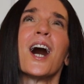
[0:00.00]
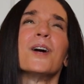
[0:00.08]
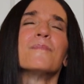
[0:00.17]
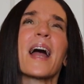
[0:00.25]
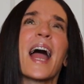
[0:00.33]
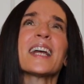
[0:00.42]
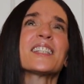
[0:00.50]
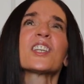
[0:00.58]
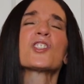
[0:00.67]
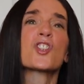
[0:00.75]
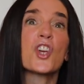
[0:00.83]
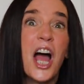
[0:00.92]
As
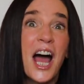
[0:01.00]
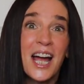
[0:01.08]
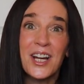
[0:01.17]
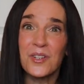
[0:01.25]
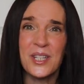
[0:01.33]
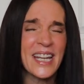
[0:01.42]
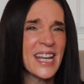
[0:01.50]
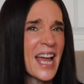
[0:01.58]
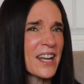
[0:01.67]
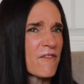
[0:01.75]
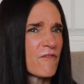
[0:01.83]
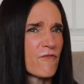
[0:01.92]
a child, he
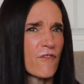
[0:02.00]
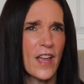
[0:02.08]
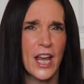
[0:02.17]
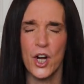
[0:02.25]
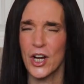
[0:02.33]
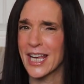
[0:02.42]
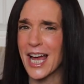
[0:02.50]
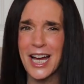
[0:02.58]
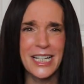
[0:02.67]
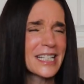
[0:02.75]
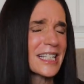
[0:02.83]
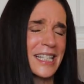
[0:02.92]
had a very
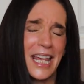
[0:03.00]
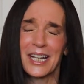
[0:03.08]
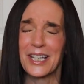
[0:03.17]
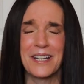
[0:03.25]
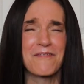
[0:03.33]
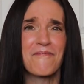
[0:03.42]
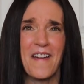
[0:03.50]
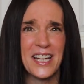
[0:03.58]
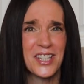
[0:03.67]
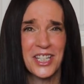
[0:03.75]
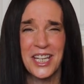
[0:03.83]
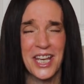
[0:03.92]
unsettling
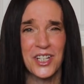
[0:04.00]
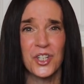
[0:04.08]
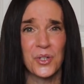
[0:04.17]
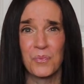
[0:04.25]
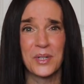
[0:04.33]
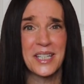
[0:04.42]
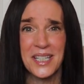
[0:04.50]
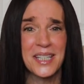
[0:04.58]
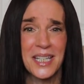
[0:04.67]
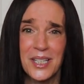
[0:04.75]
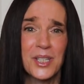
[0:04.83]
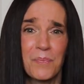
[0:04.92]
fascination with
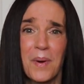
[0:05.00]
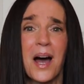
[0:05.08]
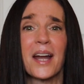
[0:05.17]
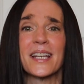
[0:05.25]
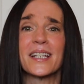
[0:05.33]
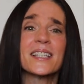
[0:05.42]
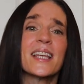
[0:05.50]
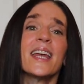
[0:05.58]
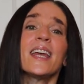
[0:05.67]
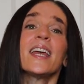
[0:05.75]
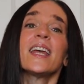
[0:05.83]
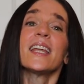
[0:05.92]
deceased bodies.
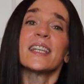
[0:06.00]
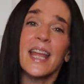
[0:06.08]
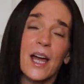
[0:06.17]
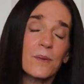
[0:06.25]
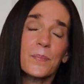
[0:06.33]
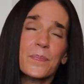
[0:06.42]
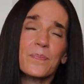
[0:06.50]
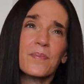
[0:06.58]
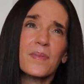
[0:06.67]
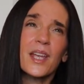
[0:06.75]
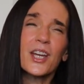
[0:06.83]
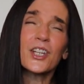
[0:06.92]
Now,
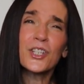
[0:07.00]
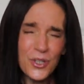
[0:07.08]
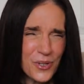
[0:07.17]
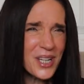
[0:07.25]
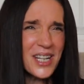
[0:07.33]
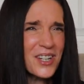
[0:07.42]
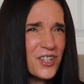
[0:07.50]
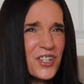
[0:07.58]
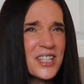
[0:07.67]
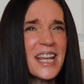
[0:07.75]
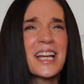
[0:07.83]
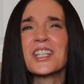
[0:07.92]
you can
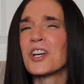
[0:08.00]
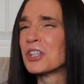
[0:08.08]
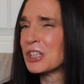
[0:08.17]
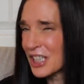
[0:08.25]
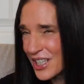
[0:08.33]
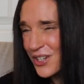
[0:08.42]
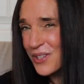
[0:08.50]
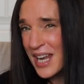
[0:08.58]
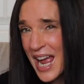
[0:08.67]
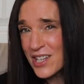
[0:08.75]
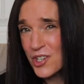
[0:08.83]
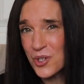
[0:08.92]
understand a little
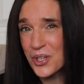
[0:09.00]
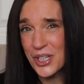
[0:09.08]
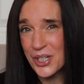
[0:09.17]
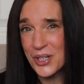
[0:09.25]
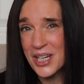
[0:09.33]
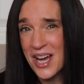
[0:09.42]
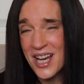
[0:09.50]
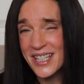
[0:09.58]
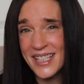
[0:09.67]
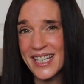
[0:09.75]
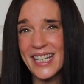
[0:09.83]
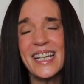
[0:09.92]
natural
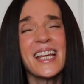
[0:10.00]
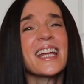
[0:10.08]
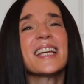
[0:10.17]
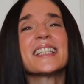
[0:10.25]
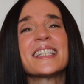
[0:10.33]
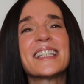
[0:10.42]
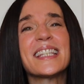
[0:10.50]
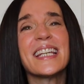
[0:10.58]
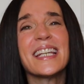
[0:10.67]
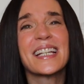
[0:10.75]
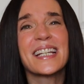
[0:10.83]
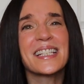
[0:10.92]
curiosity,
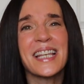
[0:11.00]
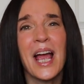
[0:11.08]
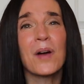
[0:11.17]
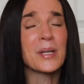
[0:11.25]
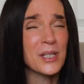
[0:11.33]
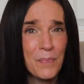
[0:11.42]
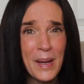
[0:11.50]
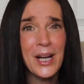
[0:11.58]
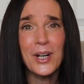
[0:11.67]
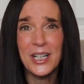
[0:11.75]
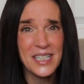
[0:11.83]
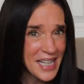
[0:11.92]
seeing as how his
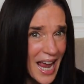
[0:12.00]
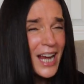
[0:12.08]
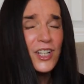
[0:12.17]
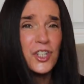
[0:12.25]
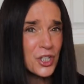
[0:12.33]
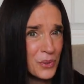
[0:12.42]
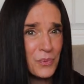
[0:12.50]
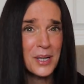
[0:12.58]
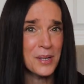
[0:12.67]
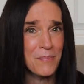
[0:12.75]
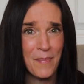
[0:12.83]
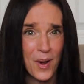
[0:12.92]
parents actually
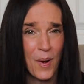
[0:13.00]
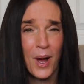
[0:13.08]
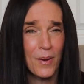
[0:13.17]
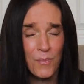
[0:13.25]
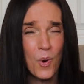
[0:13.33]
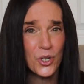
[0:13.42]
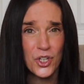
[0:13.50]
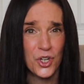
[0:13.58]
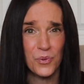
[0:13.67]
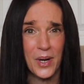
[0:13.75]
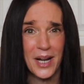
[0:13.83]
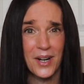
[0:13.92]
run a
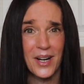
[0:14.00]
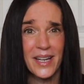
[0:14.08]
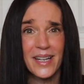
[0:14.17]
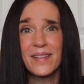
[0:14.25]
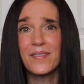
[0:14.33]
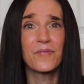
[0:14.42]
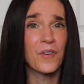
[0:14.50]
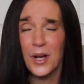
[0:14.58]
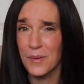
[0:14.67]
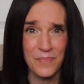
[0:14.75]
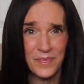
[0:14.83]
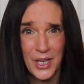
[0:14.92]
mortuary
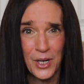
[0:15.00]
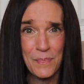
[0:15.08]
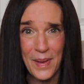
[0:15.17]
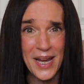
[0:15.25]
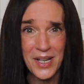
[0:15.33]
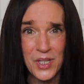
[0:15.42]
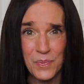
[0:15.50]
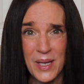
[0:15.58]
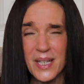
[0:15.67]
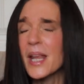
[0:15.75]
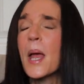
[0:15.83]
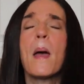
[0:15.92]
from their
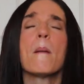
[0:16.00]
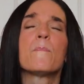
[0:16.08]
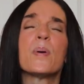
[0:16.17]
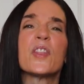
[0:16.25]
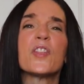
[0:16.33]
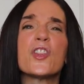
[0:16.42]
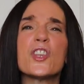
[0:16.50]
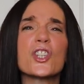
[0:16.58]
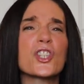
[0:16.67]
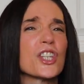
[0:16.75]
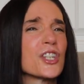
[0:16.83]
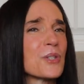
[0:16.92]
basement, but
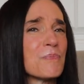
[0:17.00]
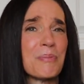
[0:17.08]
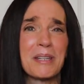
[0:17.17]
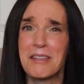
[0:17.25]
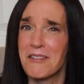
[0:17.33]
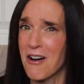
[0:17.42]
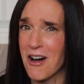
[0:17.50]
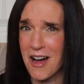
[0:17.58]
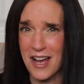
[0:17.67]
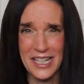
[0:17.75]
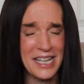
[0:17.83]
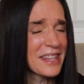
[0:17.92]
this is
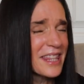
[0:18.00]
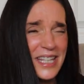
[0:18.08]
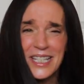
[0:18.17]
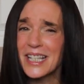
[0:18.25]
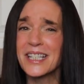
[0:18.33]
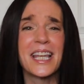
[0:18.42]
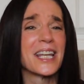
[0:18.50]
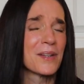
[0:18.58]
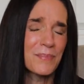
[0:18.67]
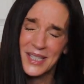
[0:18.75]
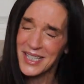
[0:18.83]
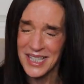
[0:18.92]
beyond. This is an
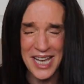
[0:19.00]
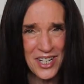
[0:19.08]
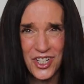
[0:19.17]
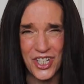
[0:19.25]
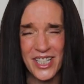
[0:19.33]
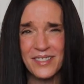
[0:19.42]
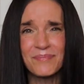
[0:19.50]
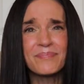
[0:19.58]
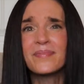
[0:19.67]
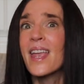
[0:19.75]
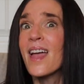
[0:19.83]
obsession.